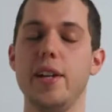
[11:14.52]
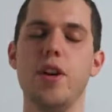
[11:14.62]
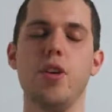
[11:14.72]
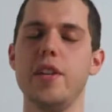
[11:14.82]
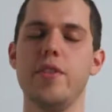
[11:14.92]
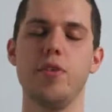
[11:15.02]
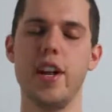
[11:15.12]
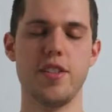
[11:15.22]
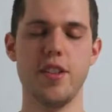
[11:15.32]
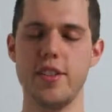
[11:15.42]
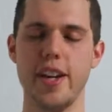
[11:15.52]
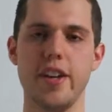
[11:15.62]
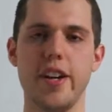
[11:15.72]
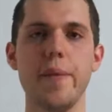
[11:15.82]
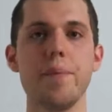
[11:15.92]
Or even rest on
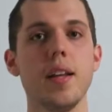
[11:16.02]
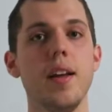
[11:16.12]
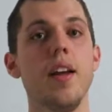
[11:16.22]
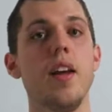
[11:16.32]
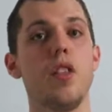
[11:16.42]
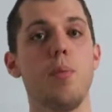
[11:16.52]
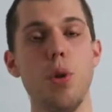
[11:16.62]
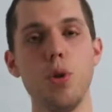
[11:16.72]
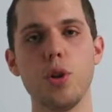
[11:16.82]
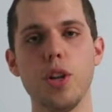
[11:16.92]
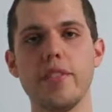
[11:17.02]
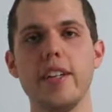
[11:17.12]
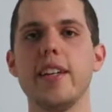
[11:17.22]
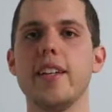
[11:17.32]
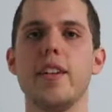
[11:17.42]
Saturday. The moral of
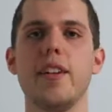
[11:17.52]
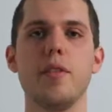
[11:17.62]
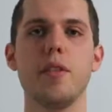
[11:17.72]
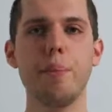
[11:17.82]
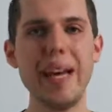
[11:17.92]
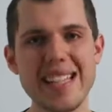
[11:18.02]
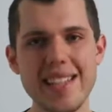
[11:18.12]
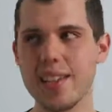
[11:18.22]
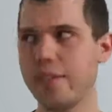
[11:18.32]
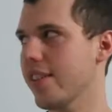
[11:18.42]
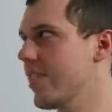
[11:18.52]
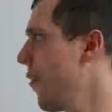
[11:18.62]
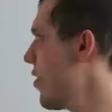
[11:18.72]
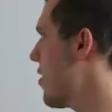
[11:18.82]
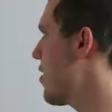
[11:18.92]
it, the basis of the
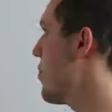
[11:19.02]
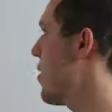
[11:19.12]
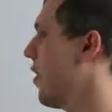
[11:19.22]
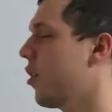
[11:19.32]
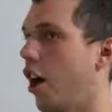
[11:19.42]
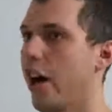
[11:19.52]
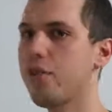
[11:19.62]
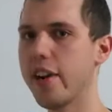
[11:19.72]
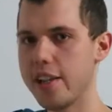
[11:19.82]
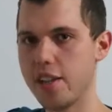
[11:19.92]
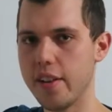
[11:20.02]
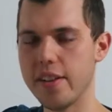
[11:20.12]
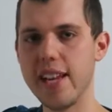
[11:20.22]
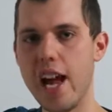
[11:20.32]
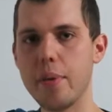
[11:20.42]
7 system is that God rests on the
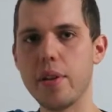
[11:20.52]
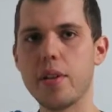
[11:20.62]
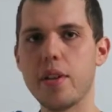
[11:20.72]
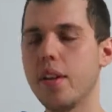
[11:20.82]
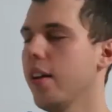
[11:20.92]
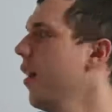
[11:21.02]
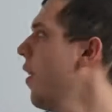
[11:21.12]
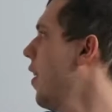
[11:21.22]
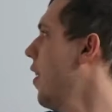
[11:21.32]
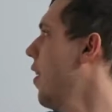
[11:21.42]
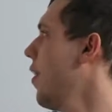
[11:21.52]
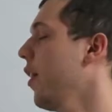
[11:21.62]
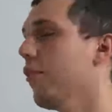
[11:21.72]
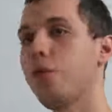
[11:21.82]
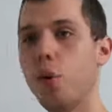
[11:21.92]
Sabbath.
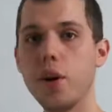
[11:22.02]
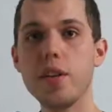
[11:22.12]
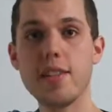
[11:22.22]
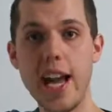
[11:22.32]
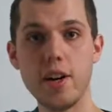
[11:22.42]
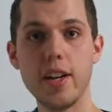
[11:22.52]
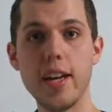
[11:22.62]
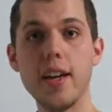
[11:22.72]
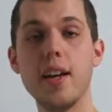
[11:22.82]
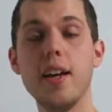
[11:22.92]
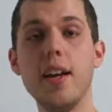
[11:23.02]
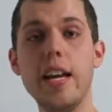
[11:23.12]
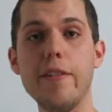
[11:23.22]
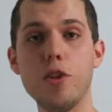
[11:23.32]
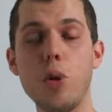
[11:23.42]
Therefore, Saturday,
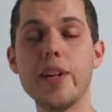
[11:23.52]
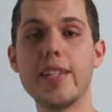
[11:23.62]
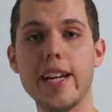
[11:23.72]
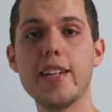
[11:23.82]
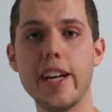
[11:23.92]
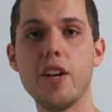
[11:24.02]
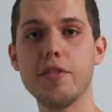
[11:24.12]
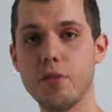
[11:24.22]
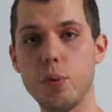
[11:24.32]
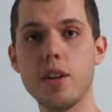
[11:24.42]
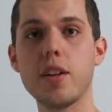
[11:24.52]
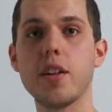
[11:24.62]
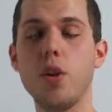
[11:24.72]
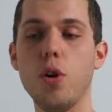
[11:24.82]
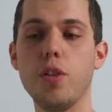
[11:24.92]
if you're going to take a day off of
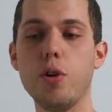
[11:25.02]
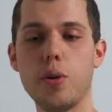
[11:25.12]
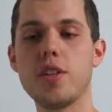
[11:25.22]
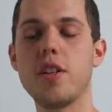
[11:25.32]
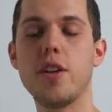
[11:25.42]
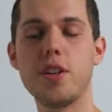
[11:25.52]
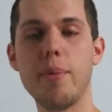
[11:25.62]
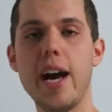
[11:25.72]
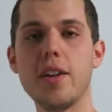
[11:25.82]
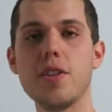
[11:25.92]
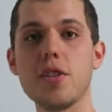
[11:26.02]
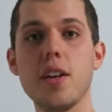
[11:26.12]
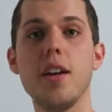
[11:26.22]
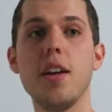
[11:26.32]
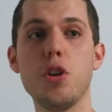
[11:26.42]
work or focus on other matters,
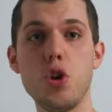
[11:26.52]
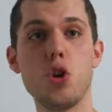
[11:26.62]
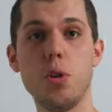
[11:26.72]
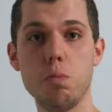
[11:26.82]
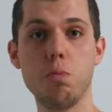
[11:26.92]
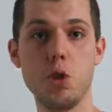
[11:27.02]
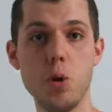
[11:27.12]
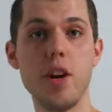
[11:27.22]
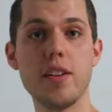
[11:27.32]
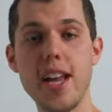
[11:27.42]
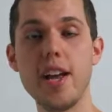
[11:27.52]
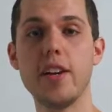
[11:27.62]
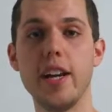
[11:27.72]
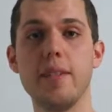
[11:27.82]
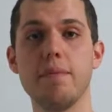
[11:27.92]
you should do it on a
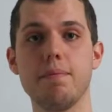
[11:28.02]
Saturday.